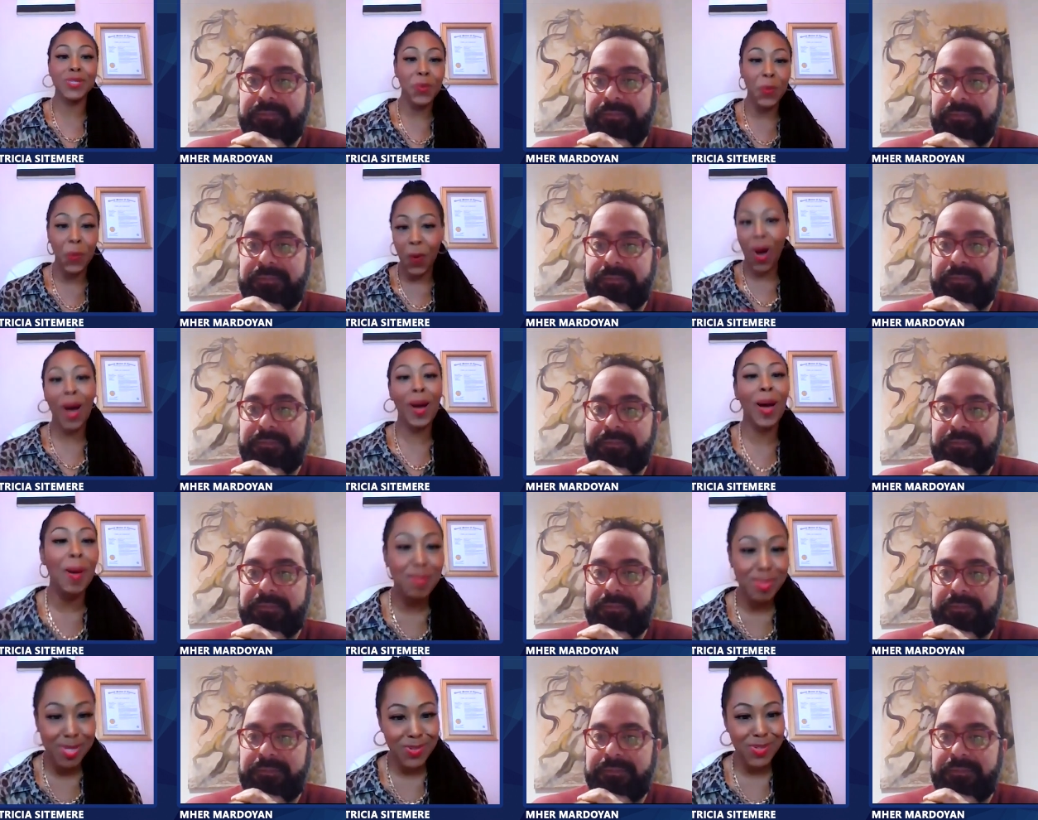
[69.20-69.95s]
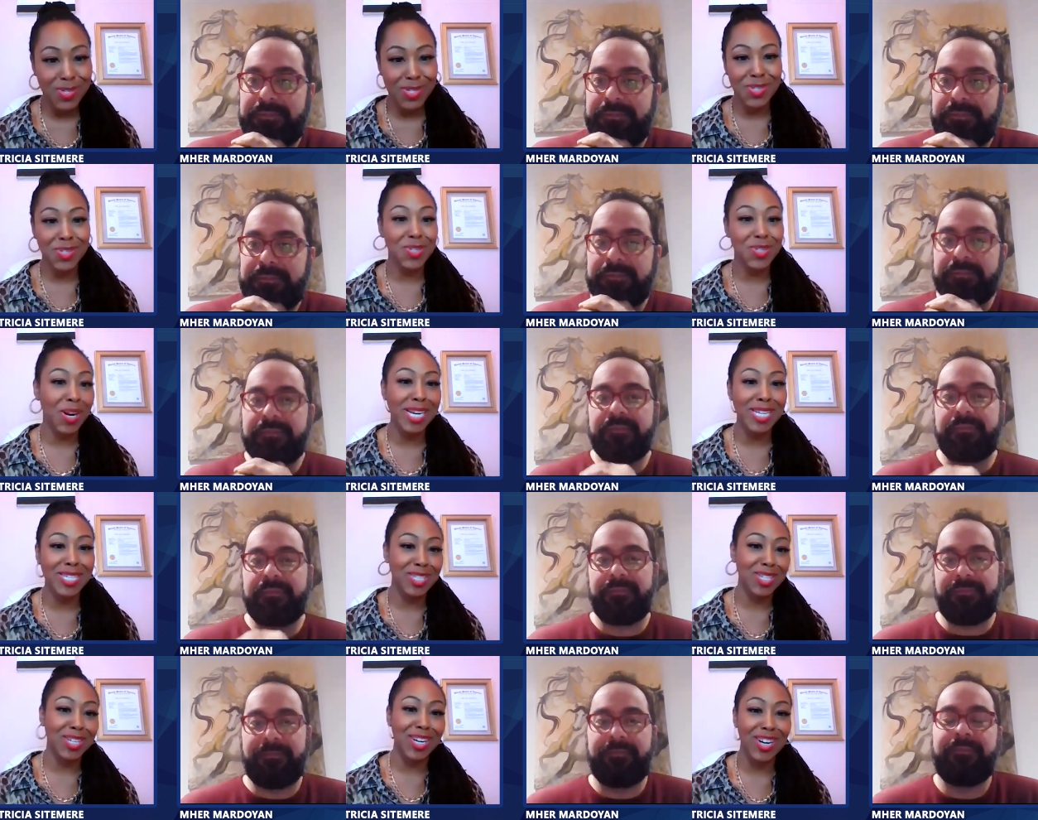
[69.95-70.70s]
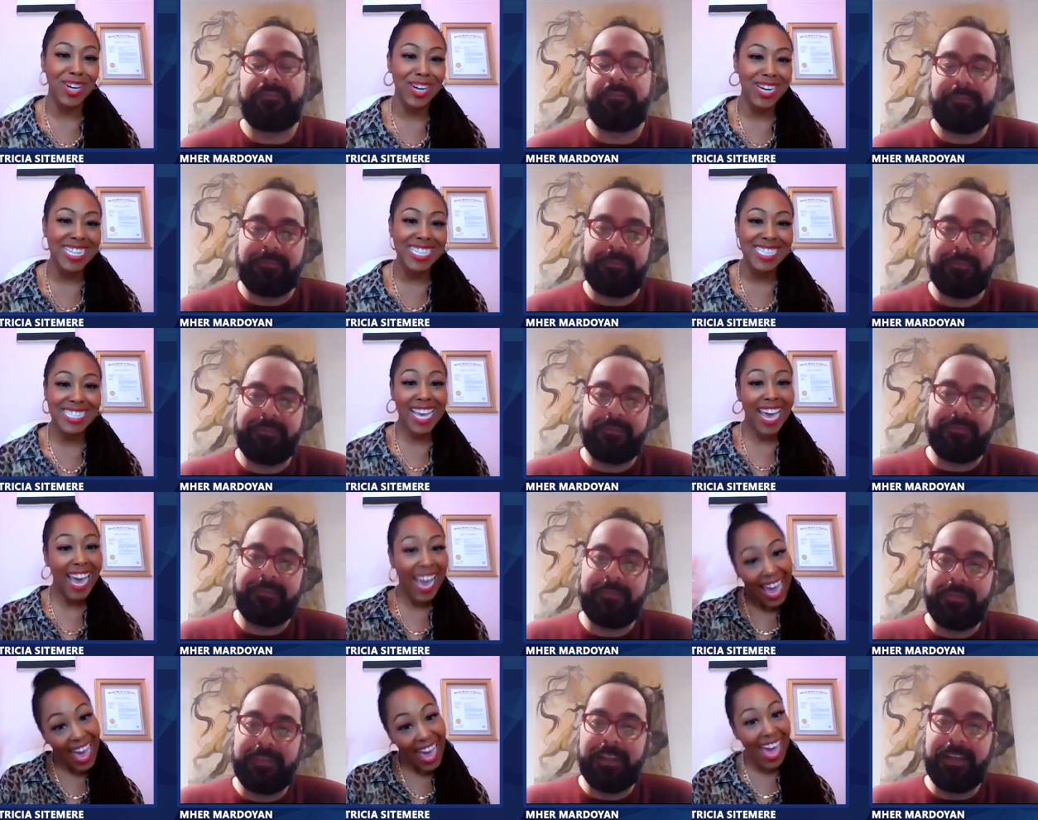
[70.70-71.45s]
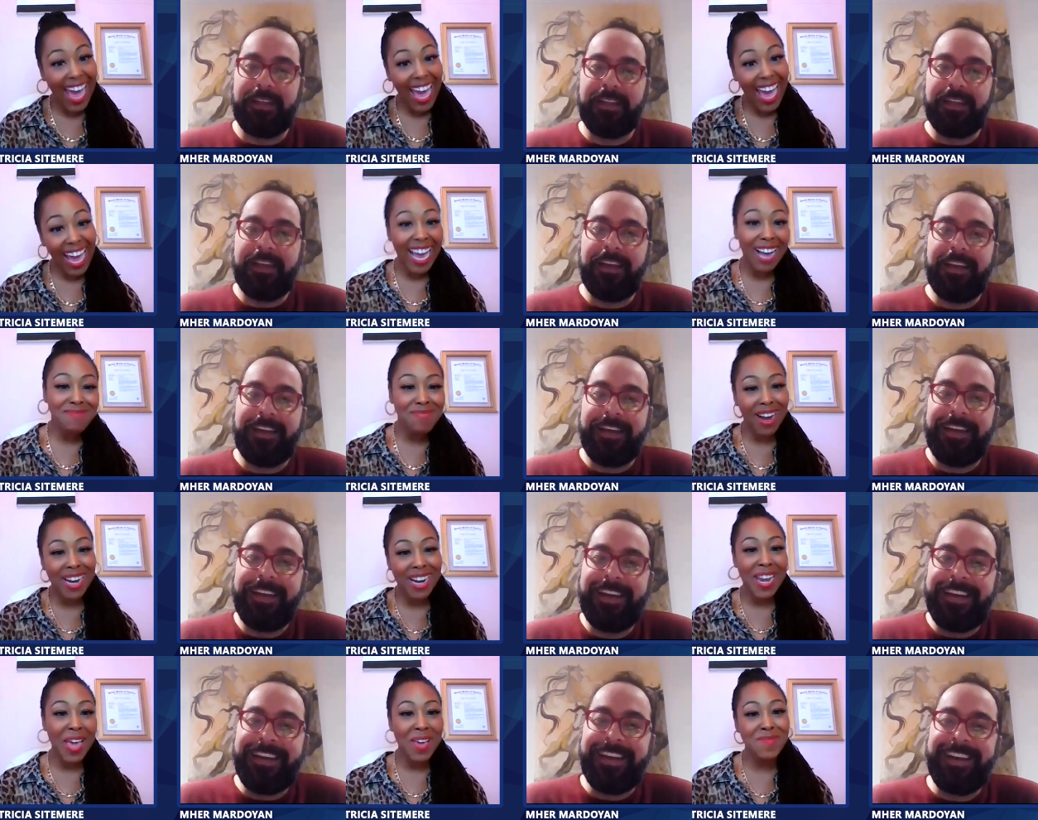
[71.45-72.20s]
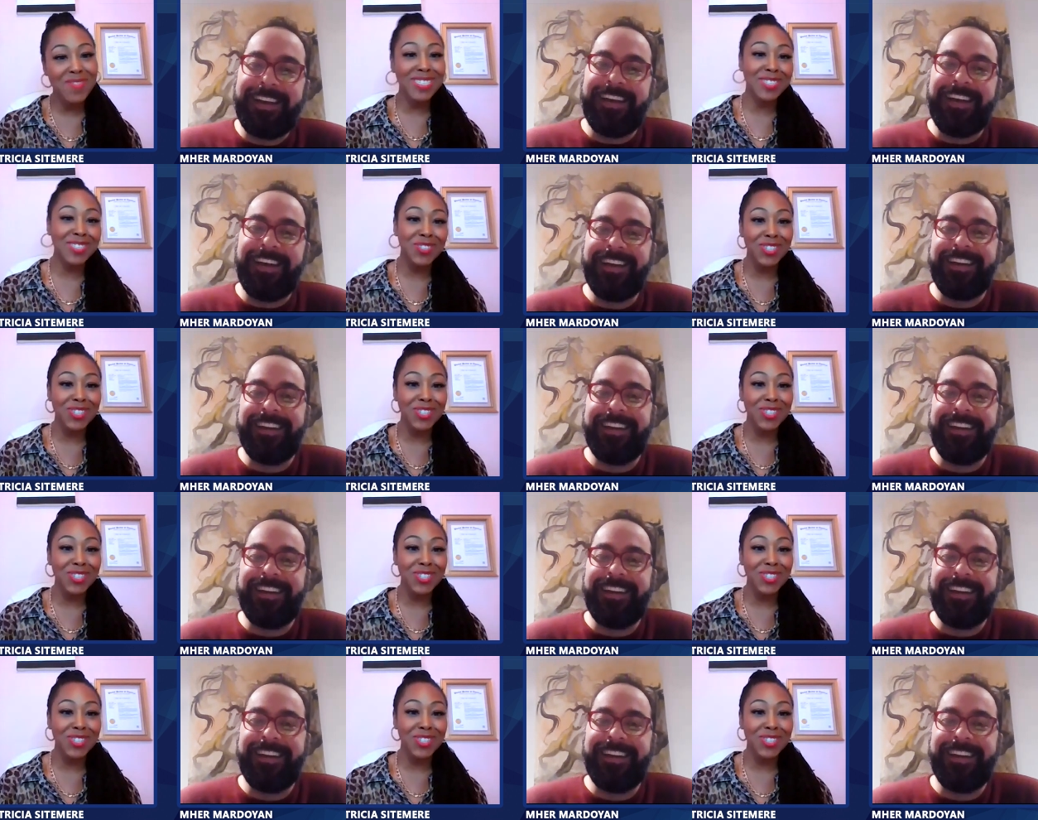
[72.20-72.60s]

Speaker 1: to walk up to a stranger and say, Hey, my name is